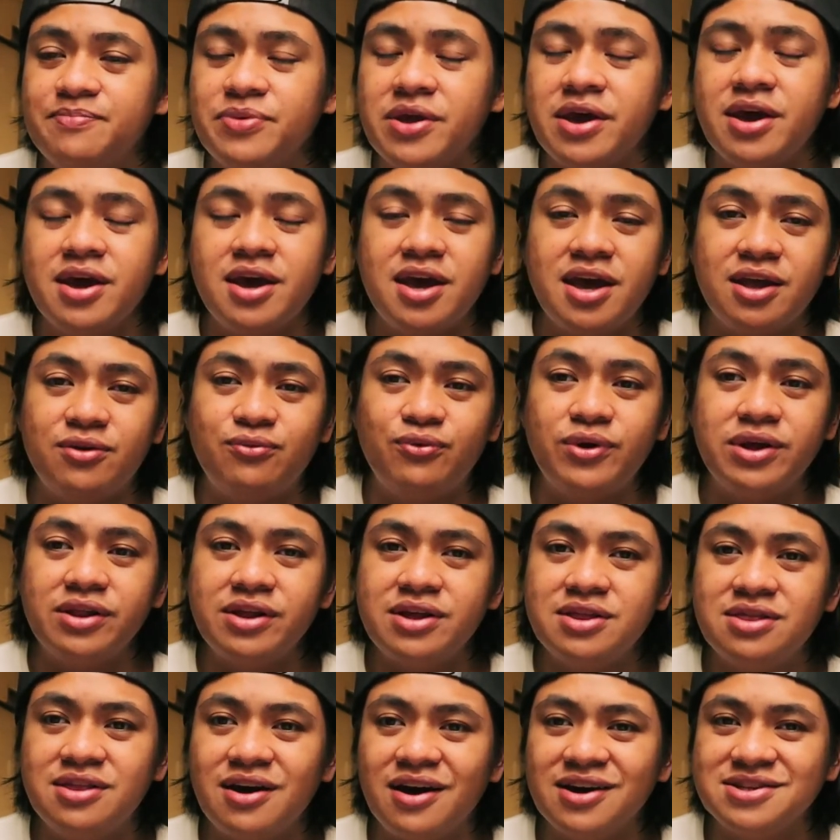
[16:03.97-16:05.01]
It really
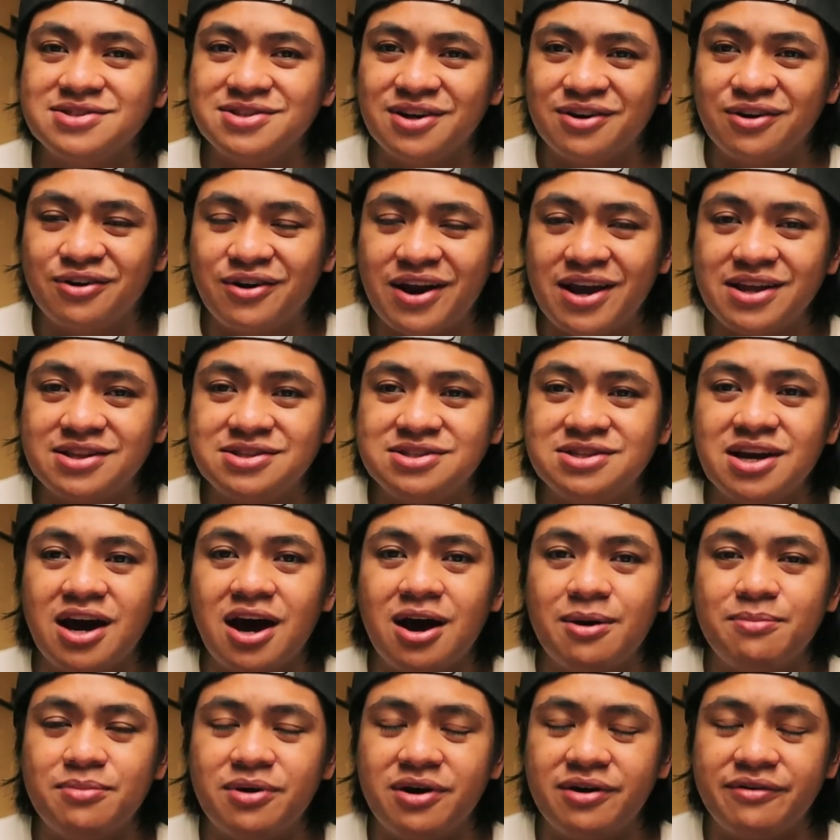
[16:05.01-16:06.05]
does a great job
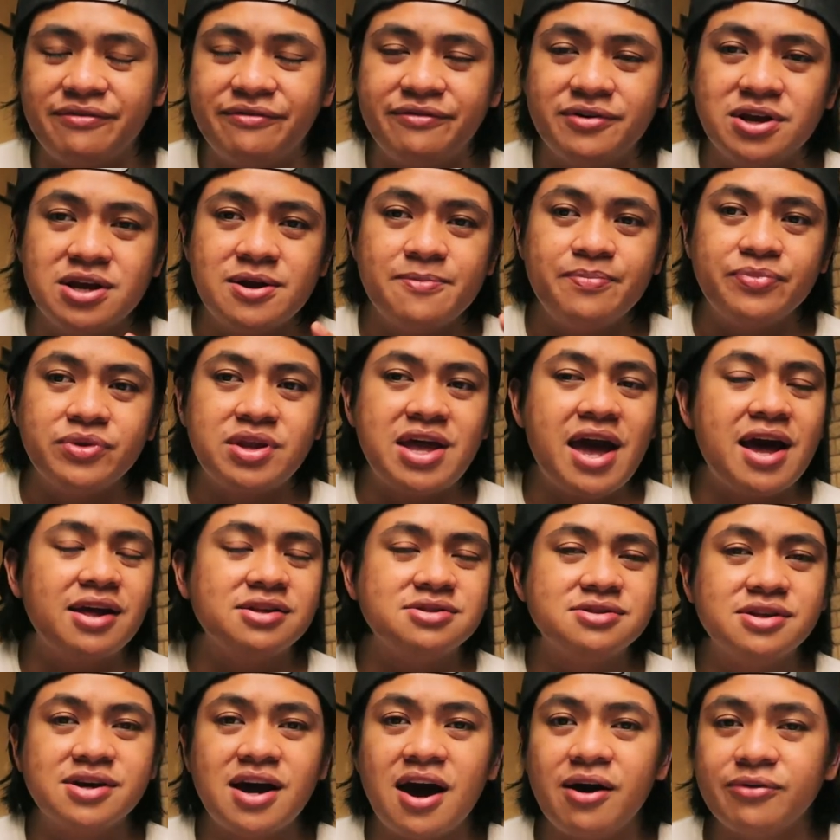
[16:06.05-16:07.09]
of canceling
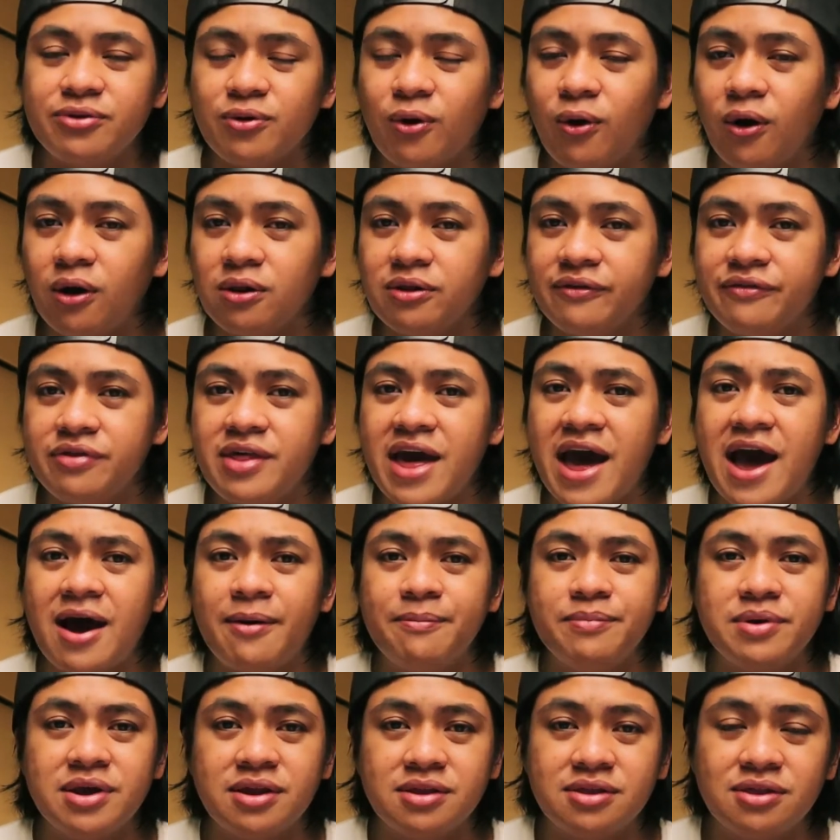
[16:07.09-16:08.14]
out all of the
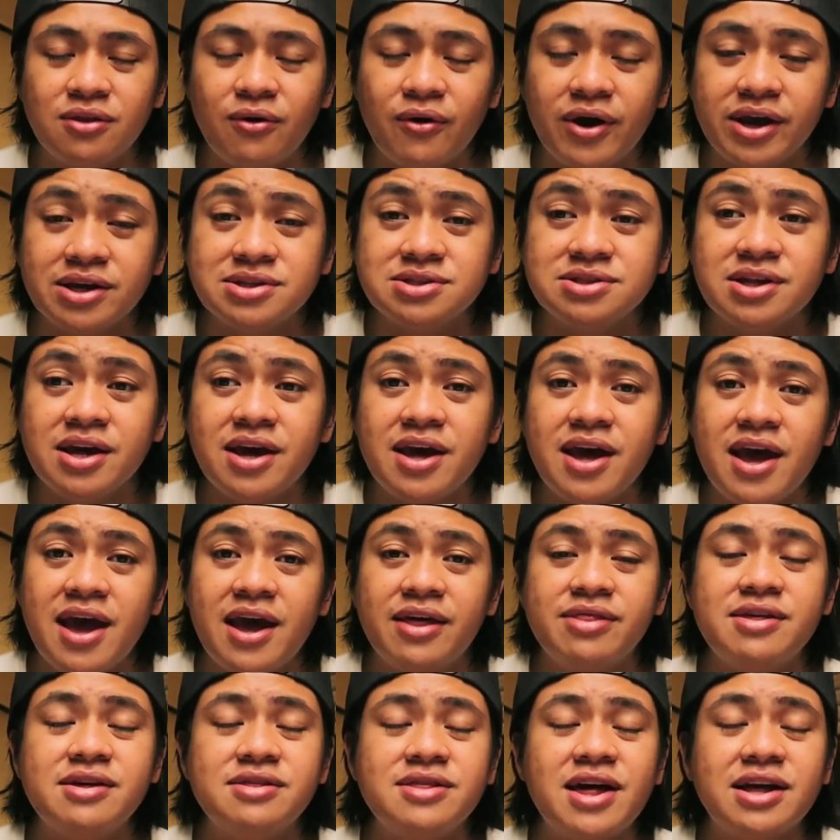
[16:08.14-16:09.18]
ambient noise. And then
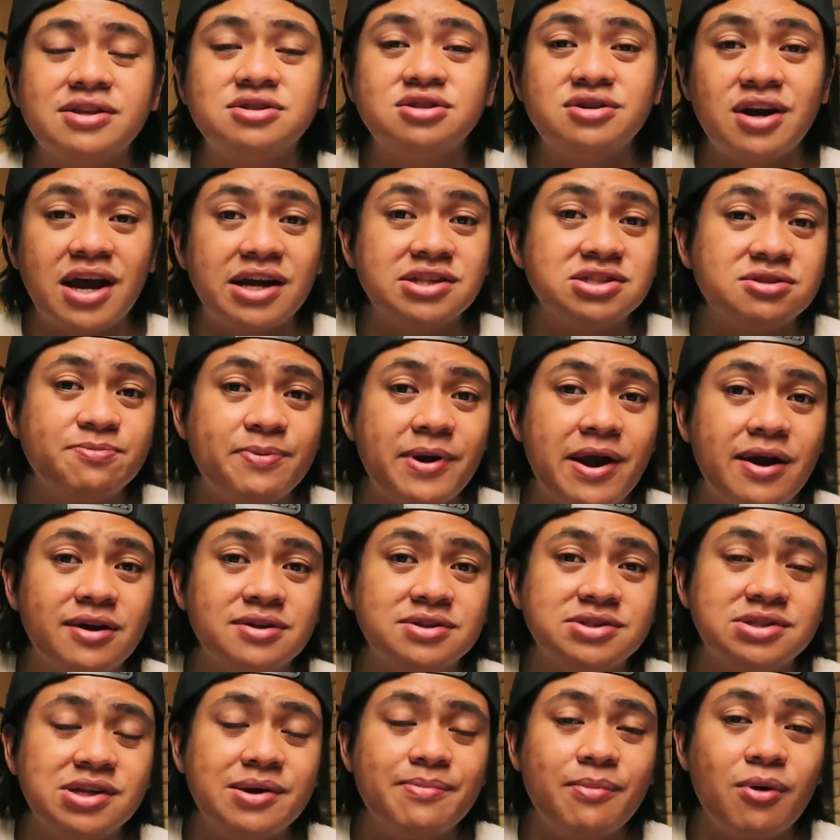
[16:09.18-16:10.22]
that transparency
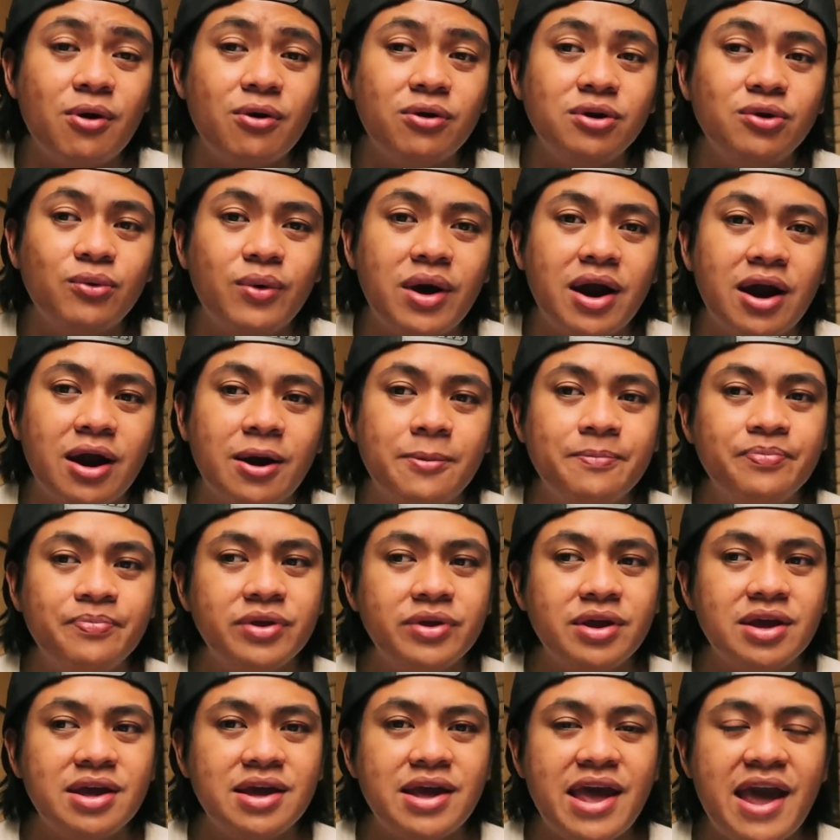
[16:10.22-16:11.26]
mode where
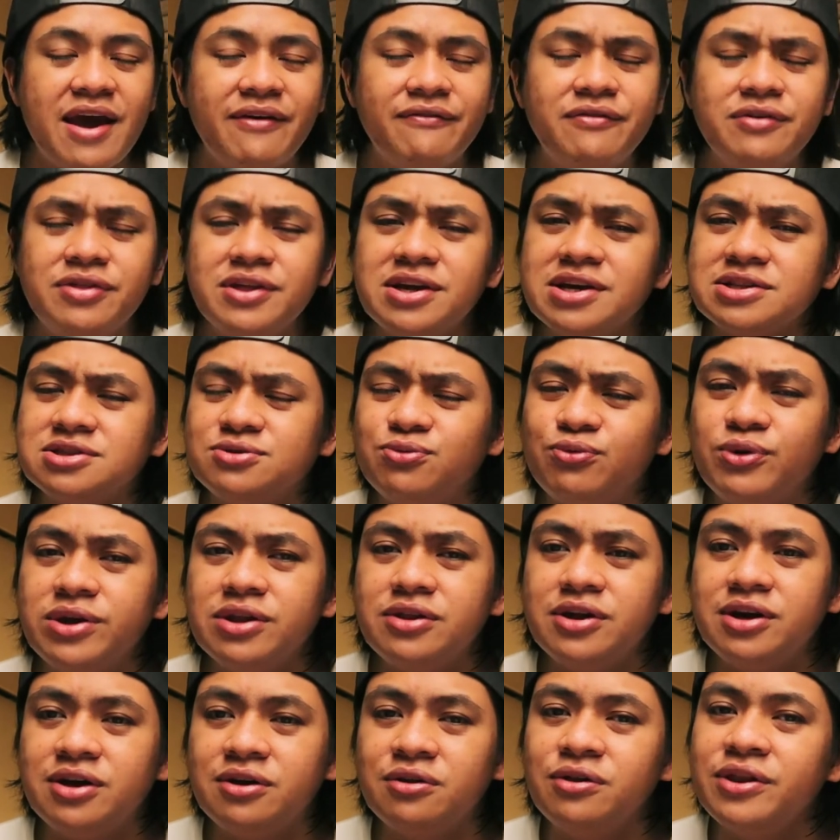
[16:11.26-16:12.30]
everything gets really
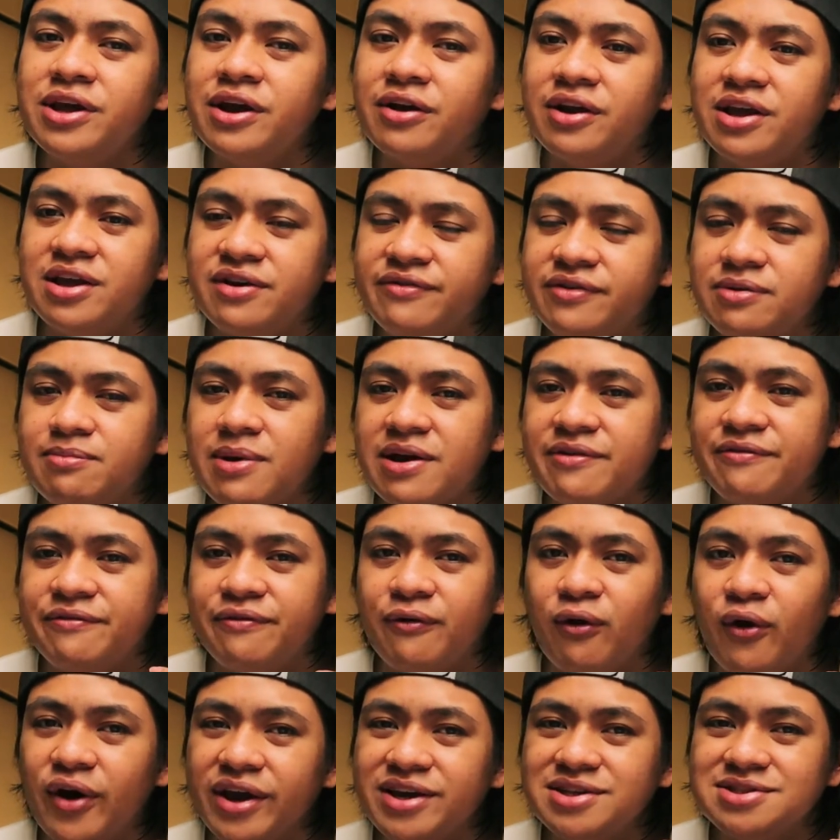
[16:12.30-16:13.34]
clear. Even my
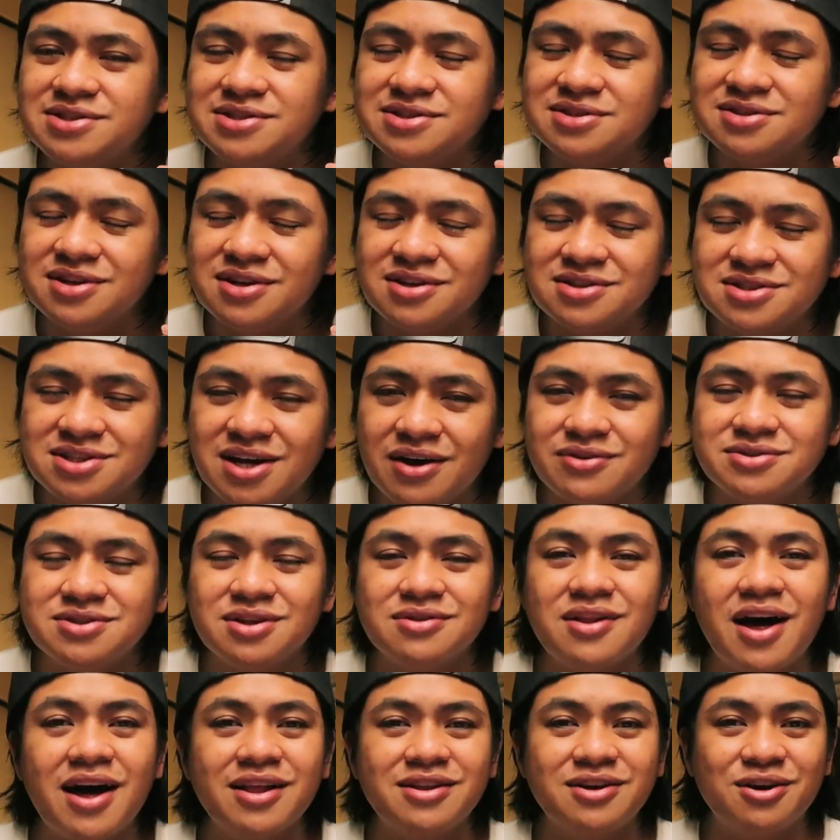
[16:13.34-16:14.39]
voice sounds a
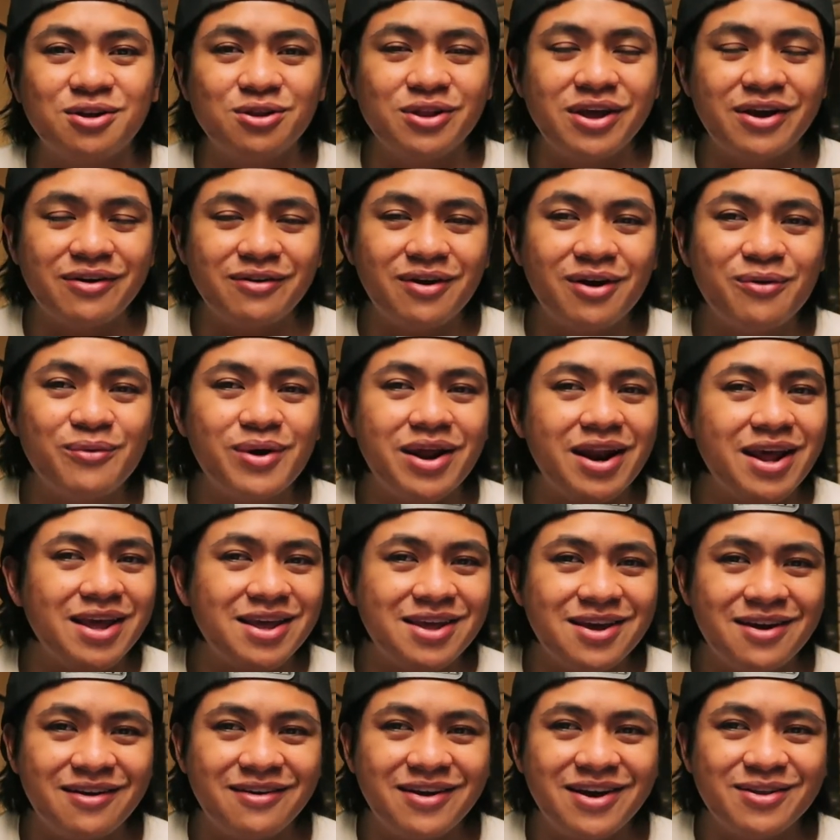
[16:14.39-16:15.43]
lot clearer when I
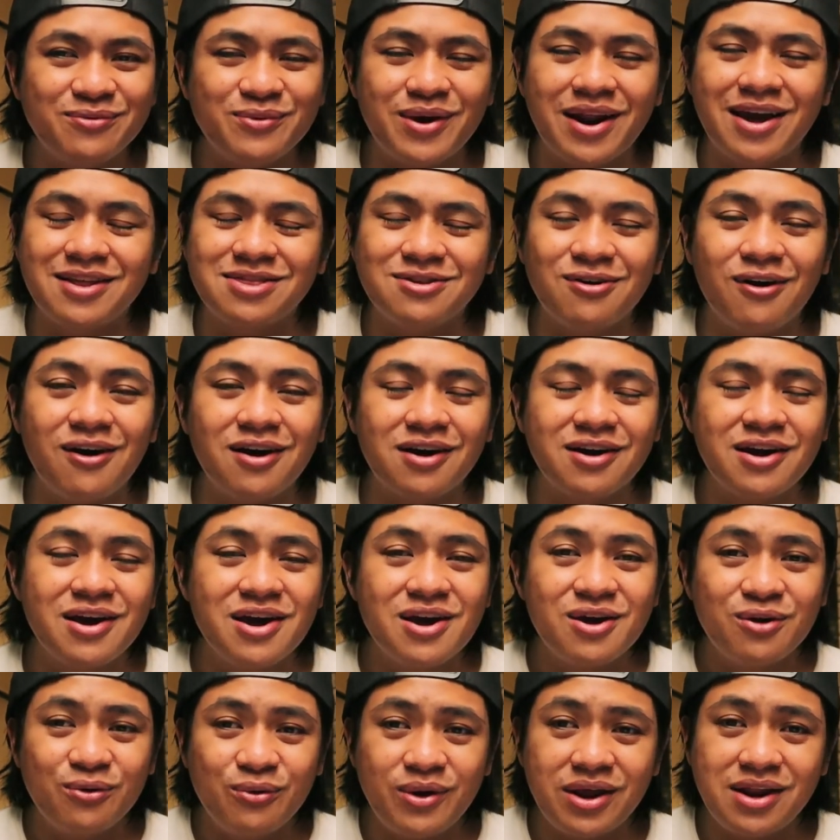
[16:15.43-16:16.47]
hear it, when I talk
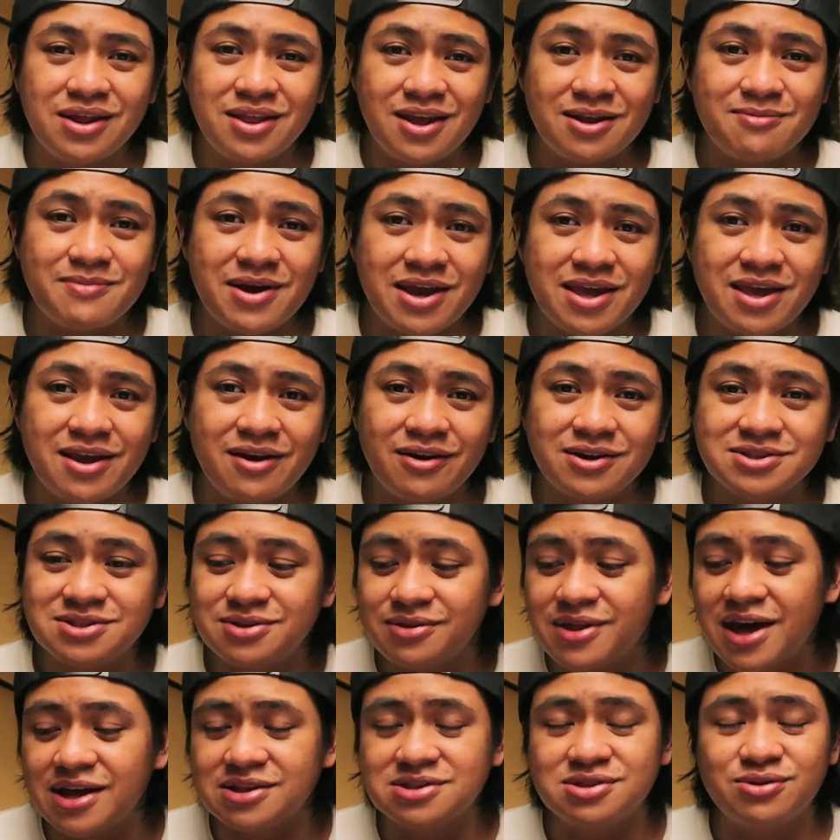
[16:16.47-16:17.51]
with it in my ear. So
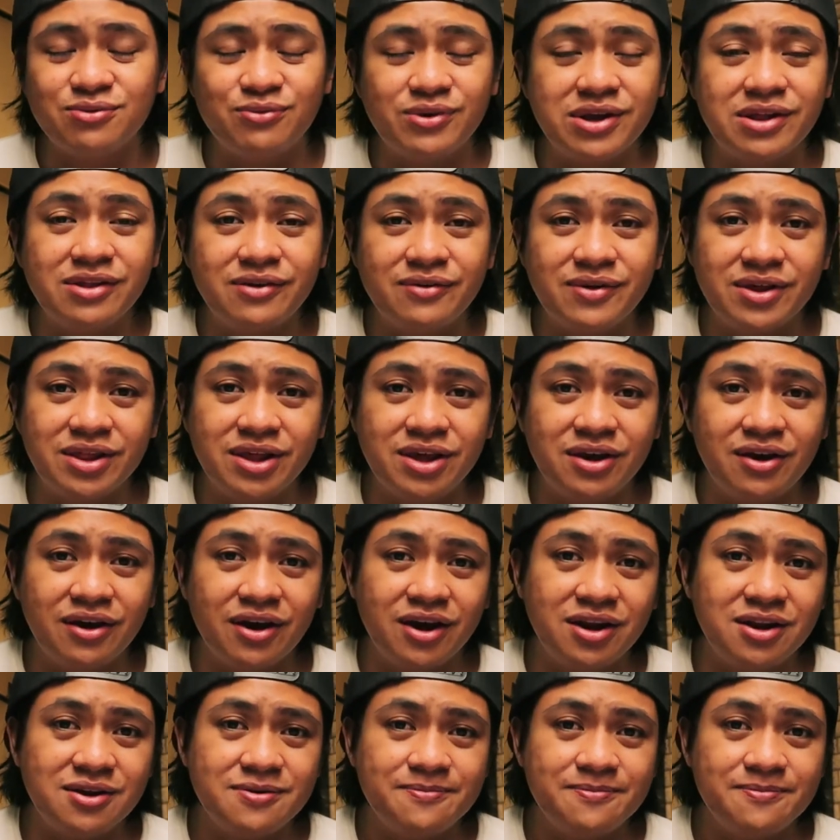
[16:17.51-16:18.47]
that's really, really good.